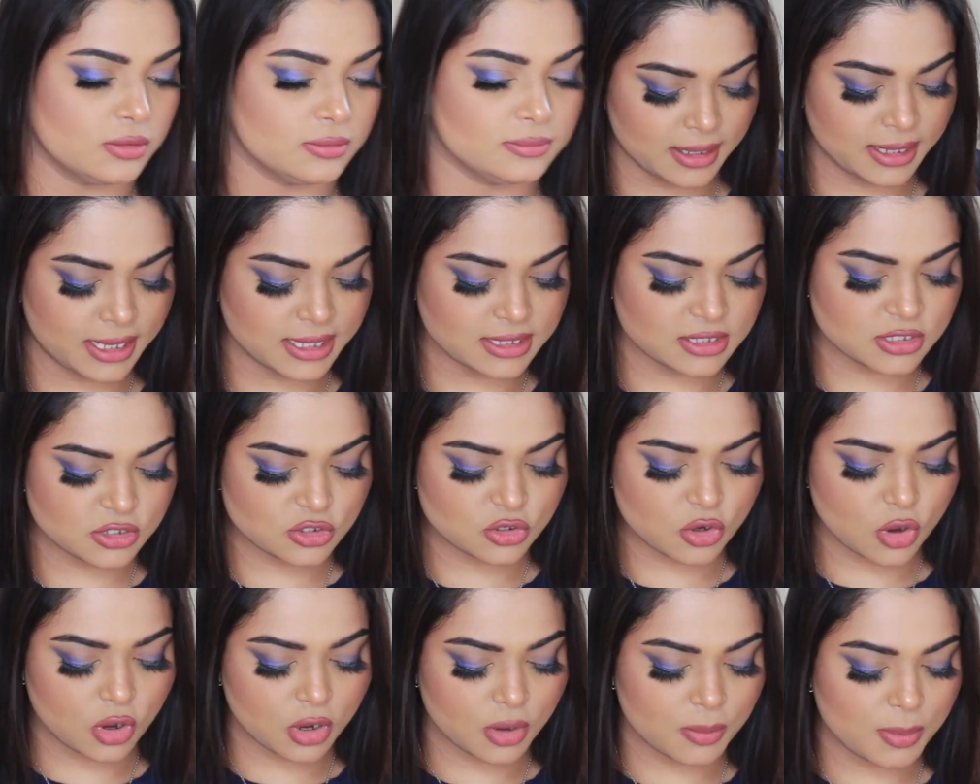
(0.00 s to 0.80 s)
Let's
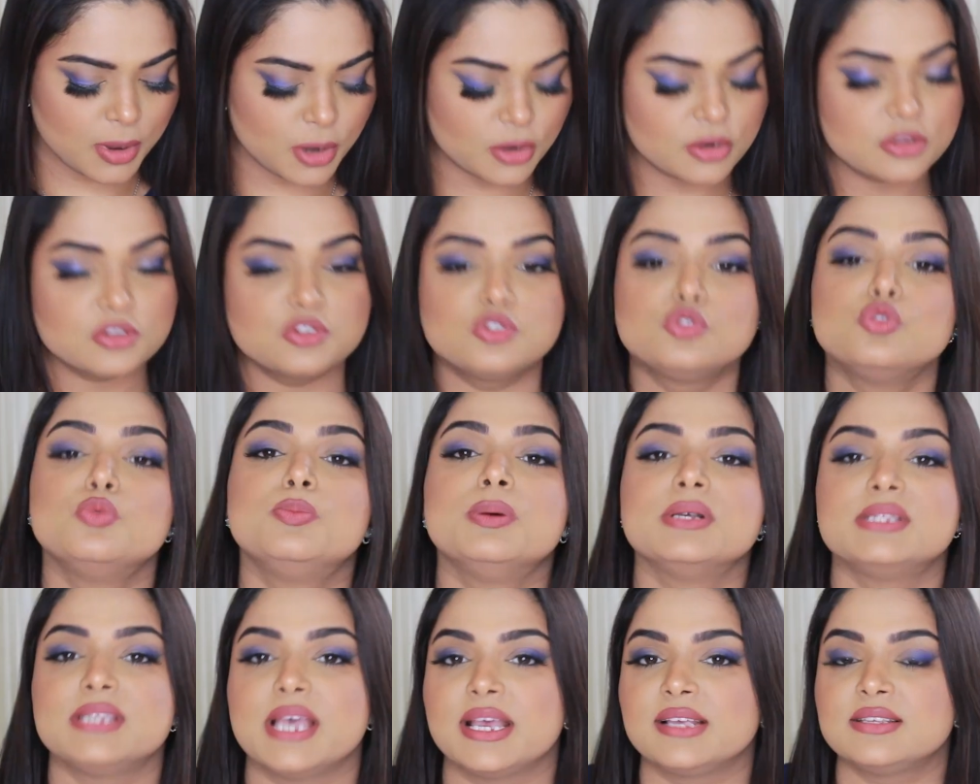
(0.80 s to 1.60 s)
talk about a
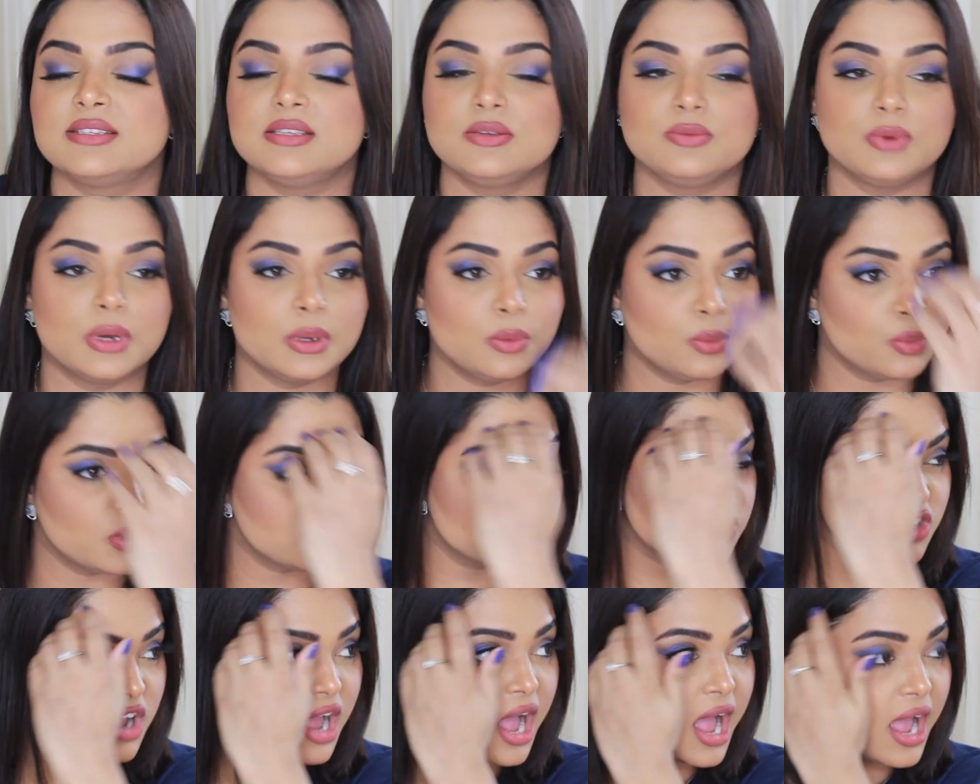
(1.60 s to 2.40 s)
super sexy one,
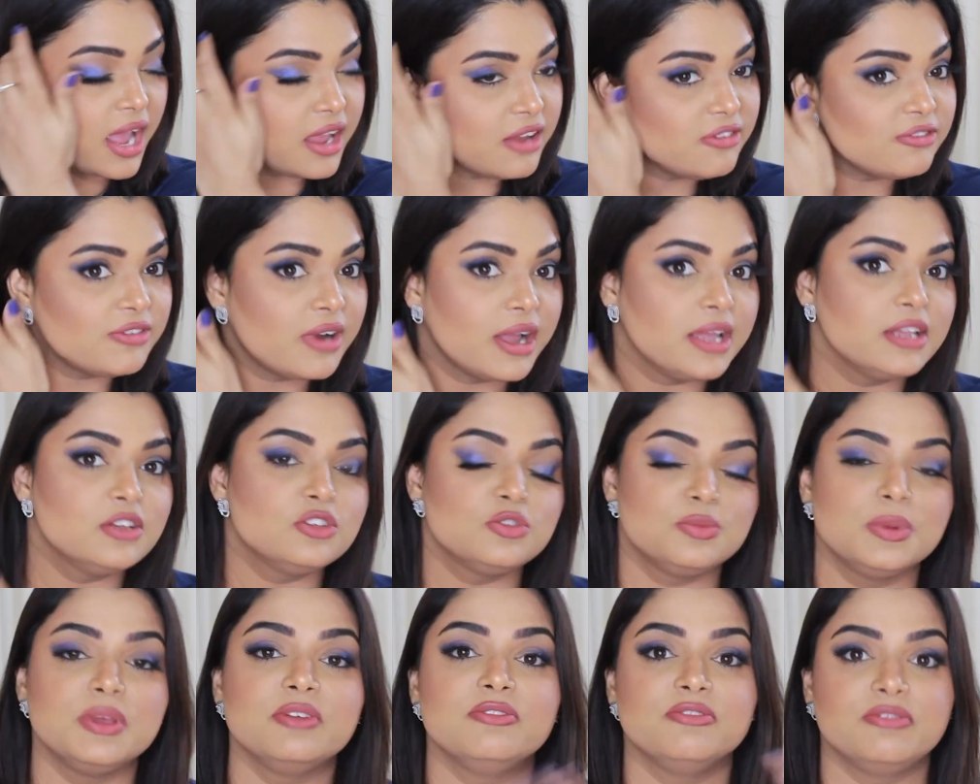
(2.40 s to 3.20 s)
which I find
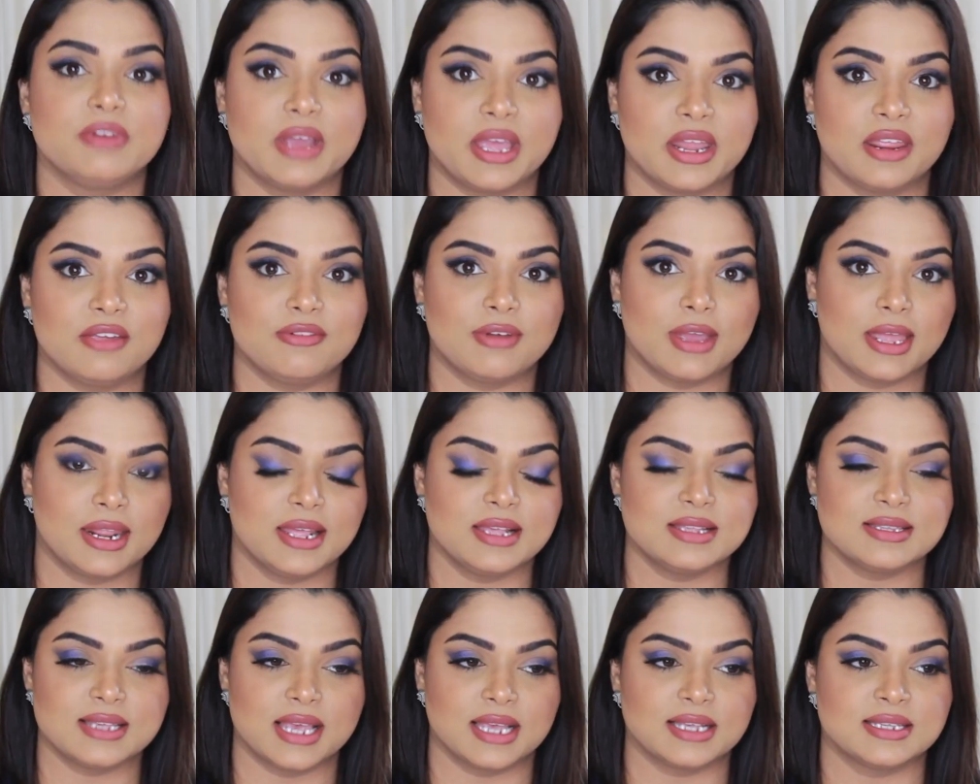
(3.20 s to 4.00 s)
to be
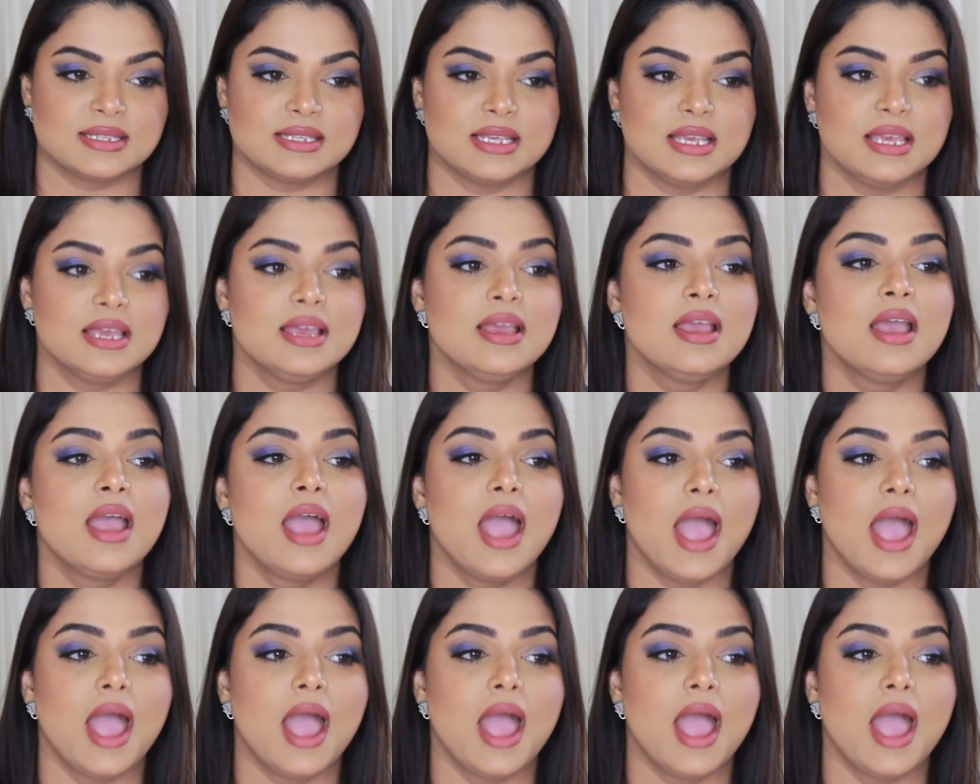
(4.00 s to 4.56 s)
very sexy,